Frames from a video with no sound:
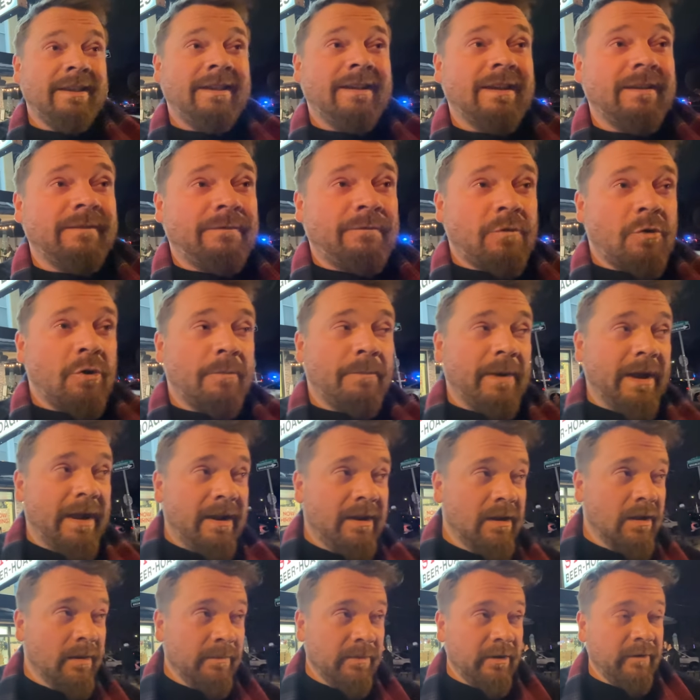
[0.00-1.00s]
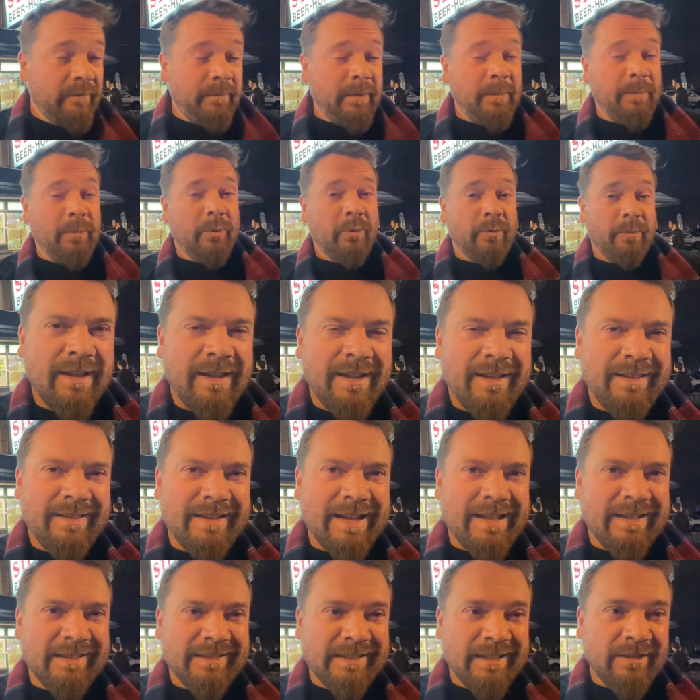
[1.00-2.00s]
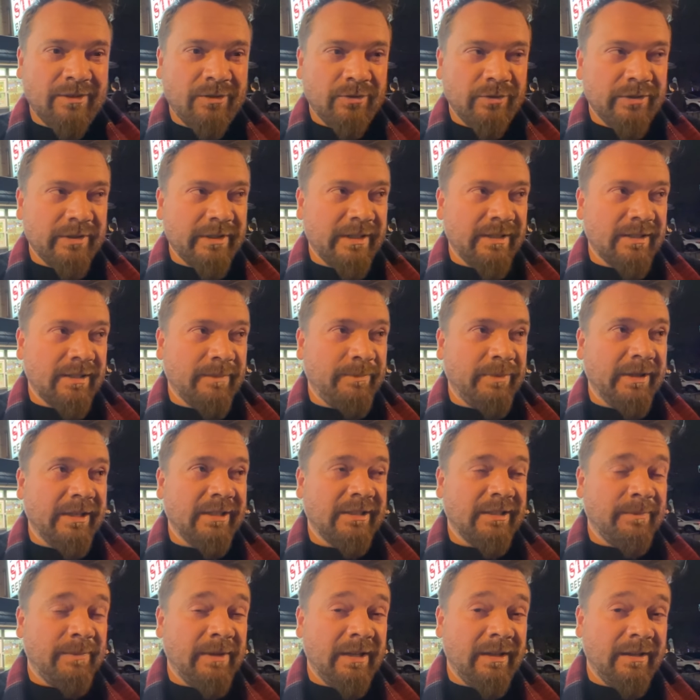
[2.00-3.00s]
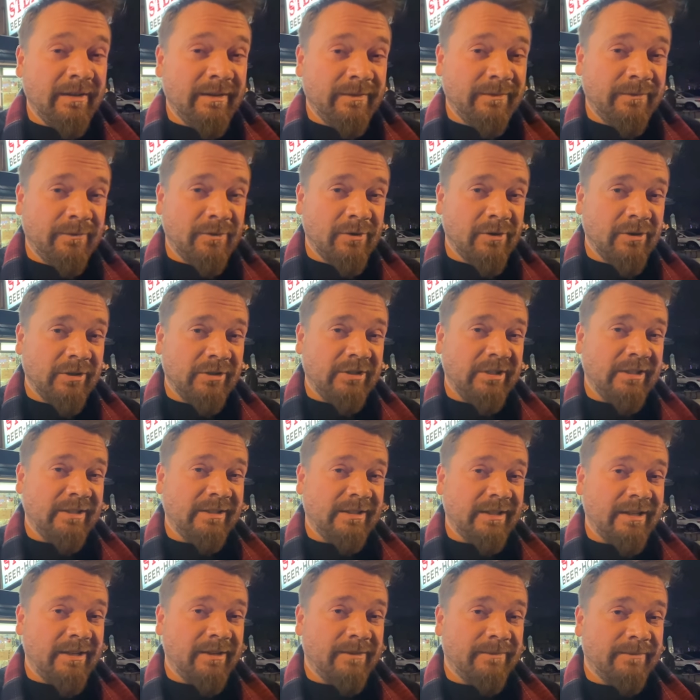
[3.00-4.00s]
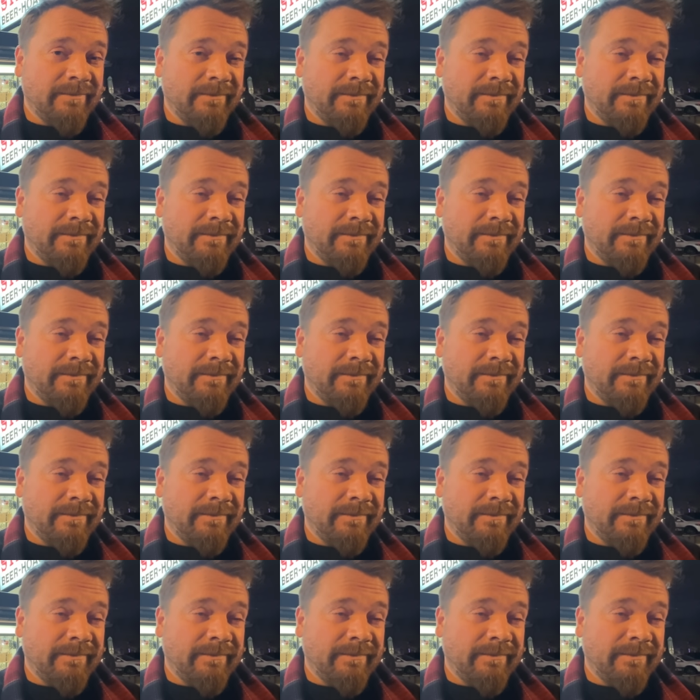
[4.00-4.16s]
informed by a number of people. Delessandro's is the place to be for a cheesesteak.